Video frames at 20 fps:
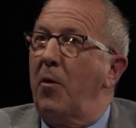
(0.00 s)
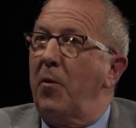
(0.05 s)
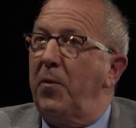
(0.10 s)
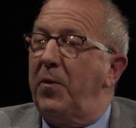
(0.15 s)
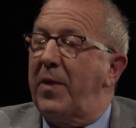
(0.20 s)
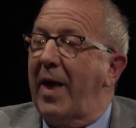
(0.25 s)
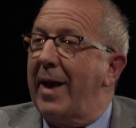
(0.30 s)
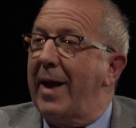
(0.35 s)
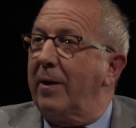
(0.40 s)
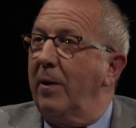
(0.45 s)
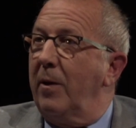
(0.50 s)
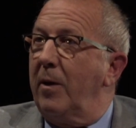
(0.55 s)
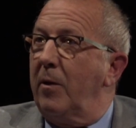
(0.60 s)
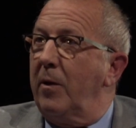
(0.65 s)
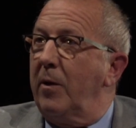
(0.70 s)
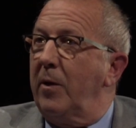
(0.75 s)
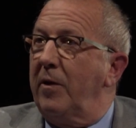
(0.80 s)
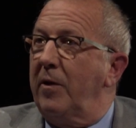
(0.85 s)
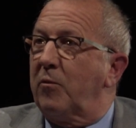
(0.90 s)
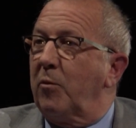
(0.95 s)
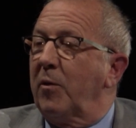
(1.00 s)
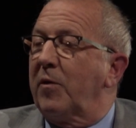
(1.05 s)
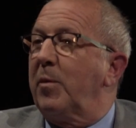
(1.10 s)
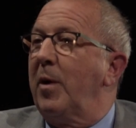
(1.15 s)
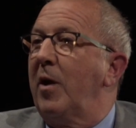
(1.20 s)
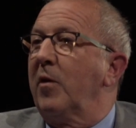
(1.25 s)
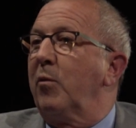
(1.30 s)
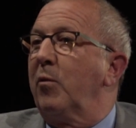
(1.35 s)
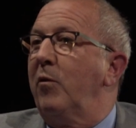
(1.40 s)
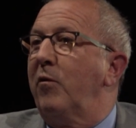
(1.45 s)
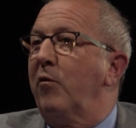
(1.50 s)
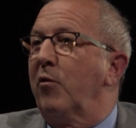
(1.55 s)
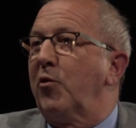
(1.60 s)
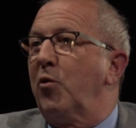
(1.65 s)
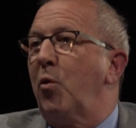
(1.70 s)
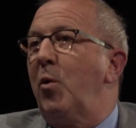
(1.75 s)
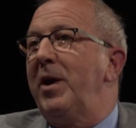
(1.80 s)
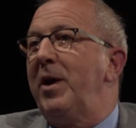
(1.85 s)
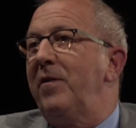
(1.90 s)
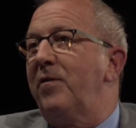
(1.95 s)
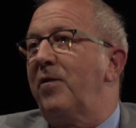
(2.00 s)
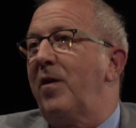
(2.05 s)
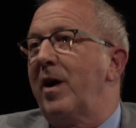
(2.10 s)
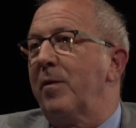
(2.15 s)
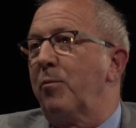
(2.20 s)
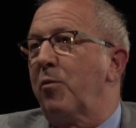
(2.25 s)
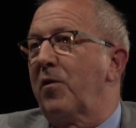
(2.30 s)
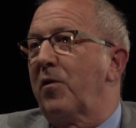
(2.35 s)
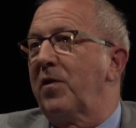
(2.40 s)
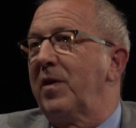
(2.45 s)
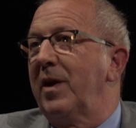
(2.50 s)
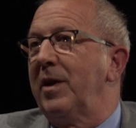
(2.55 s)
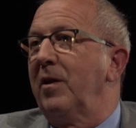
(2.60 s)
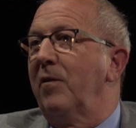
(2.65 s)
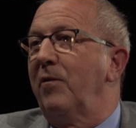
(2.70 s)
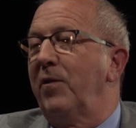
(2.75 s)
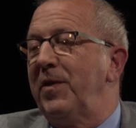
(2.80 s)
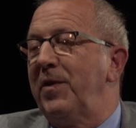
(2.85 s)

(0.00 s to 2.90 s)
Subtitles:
That is responsible for 25% of